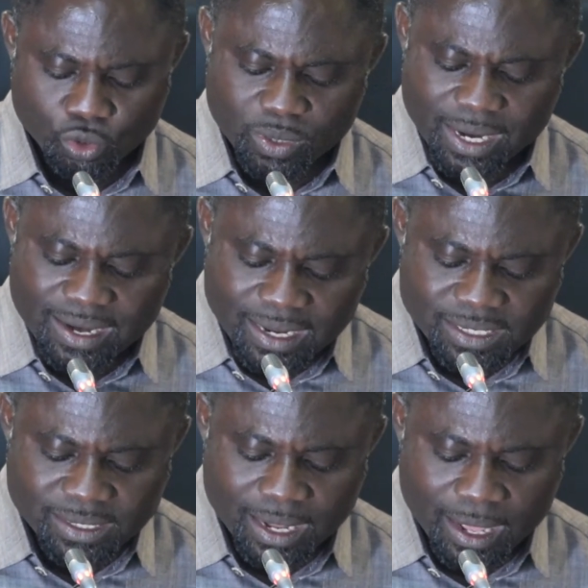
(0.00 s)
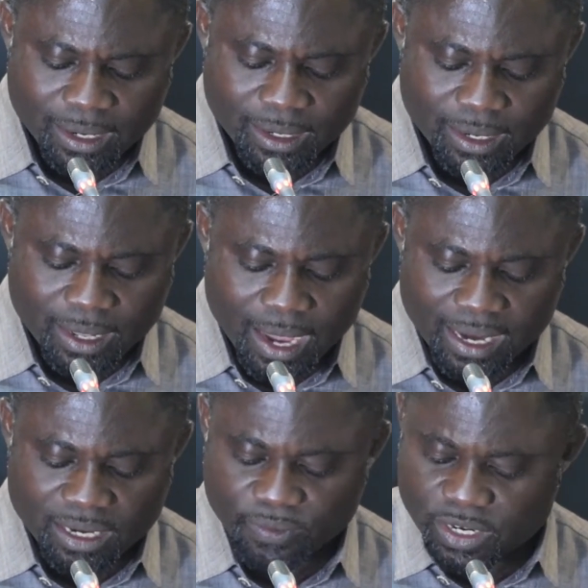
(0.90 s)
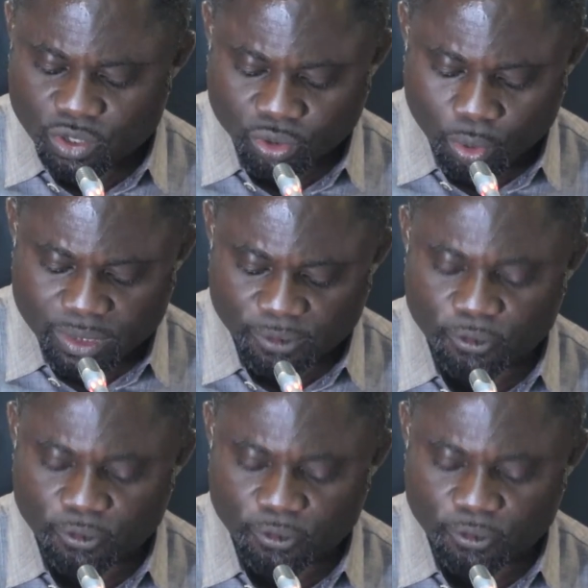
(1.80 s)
to the National Identification Authority